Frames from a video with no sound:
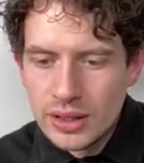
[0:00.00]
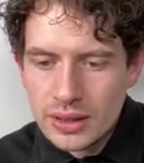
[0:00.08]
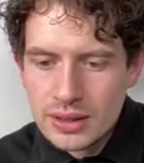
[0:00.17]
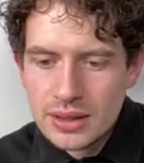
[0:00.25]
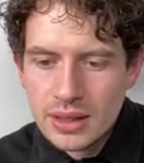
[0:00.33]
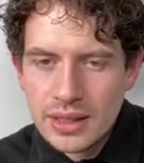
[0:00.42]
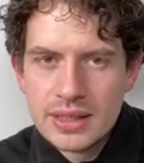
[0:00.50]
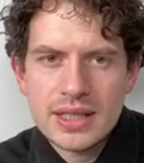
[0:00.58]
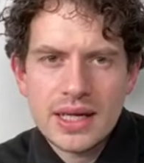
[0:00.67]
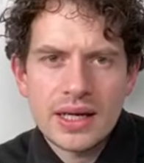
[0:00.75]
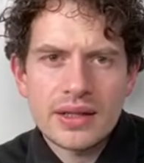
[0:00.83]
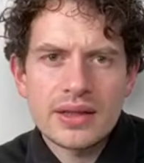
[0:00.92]
us. So there's
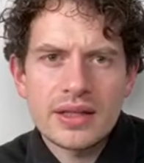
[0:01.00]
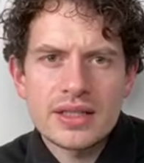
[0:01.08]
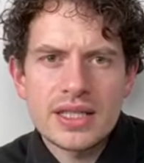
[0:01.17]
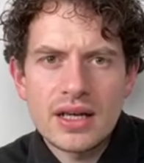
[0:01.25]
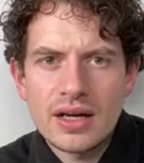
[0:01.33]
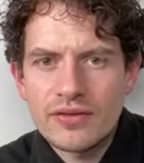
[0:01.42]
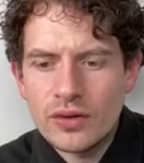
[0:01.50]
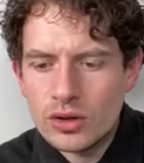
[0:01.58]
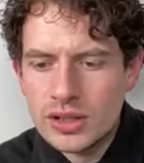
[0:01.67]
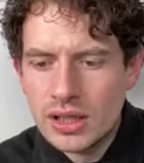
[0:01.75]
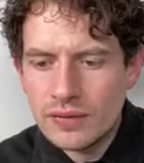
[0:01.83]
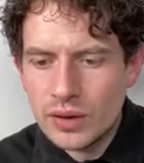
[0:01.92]

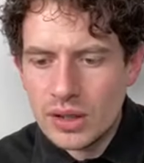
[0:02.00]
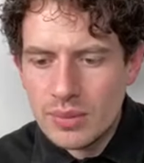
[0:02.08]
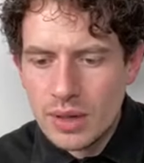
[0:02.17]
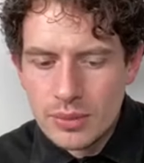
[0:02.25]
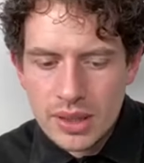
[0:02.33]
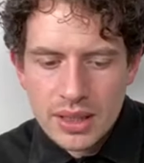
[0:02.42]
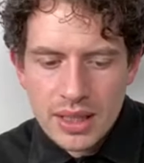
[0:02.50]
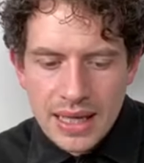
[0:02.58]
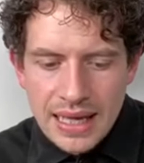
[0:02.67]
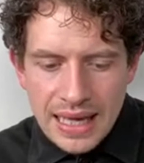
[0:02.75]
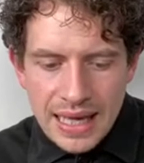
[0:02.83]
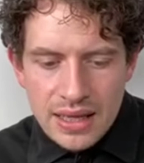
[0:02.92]
40 of you at the moment.
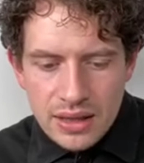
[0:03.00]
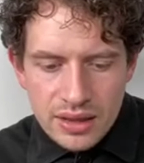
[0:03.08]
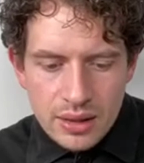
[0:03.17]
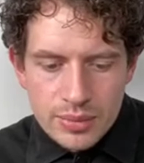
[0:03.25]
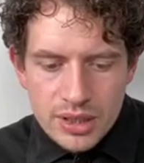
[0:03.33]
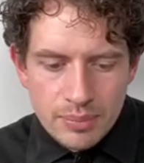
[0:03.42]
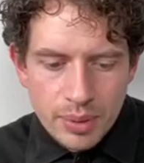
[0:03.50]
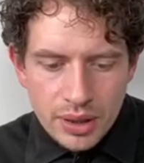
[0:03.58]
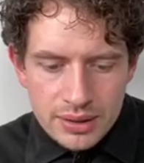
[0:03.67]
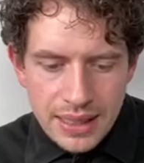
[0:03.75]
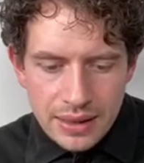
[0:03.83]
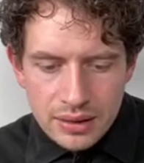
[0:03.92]
Hit the thumbs up
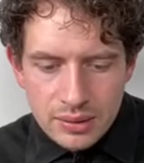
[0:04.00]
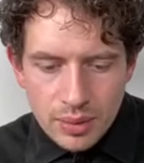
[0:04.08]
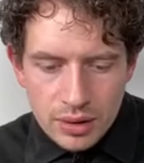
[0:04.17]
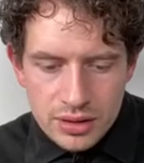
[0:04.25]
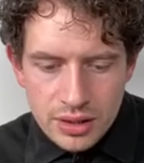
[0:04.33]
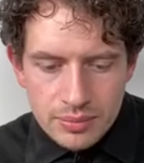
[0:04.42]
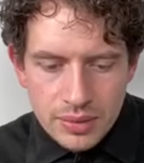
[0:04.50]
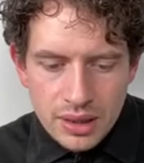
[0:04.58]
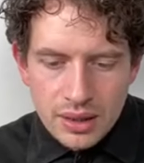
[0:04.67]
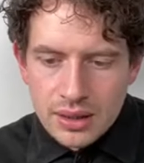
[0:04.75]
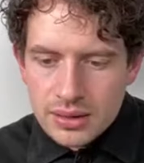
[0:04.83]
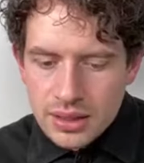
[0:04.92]
button down at the bottom
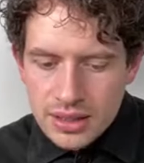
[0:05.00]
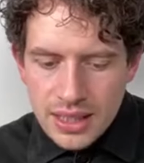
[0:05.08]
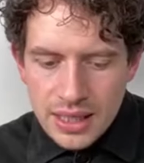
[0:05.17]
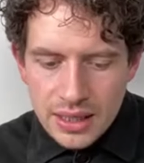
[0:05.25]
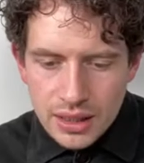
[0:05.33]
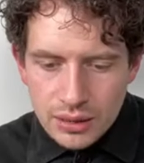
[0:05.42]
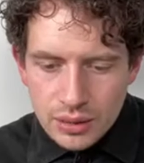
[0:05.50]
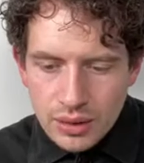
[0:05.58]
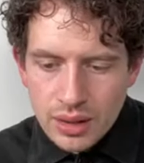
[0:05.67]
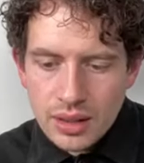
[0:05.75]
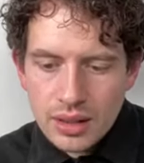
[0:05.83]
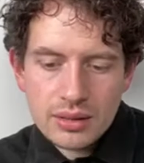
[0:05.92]
to say that you
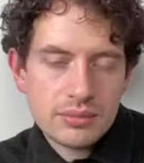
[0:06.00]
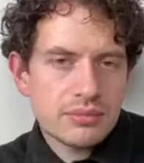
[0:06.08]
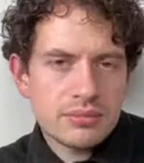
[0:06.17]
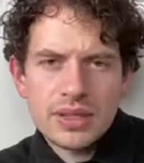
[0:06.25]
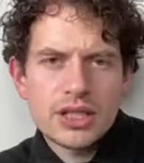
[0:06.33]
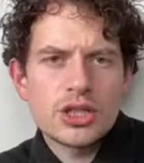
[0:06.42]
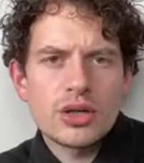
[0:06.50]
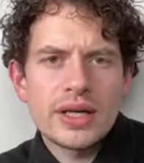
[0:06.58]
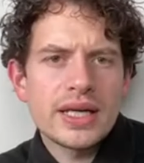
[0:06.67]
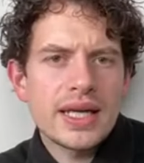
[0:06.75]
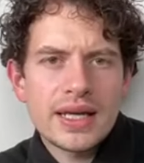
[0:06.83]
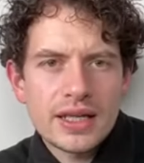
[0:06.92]
are
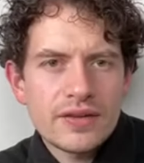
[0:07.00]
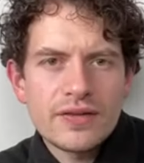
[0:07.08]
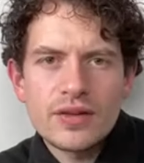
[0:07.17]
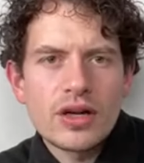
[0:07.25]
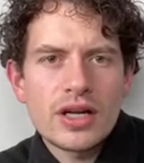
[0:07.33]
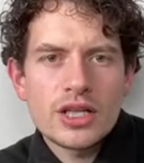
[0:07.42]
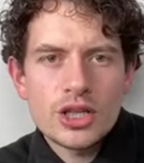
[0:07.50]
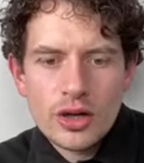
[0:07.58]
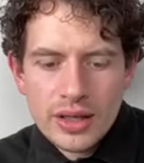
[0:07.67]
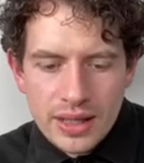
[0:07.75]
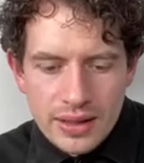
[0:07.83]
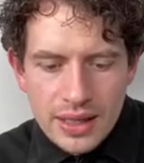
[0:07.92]
enjoying it, and if you're not
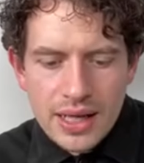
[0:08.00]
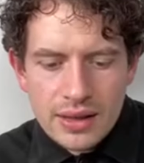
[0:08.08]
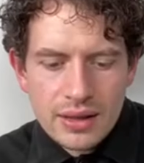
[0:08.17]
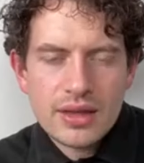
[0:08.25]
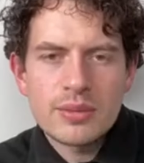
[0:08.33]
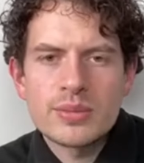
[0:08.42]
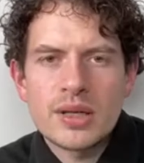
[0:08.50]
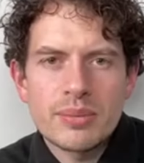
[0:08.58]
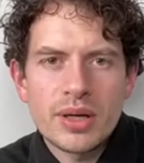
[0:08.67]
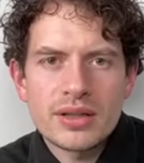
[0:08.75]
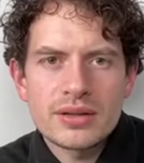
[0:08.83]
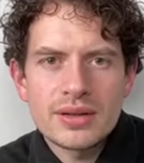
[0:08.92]
enjoying it, then hit the thumbs up
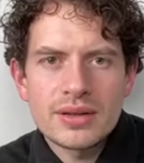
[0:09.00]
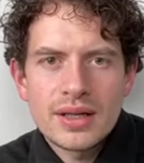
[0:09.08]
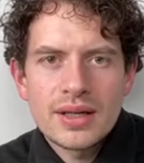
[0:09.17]
button,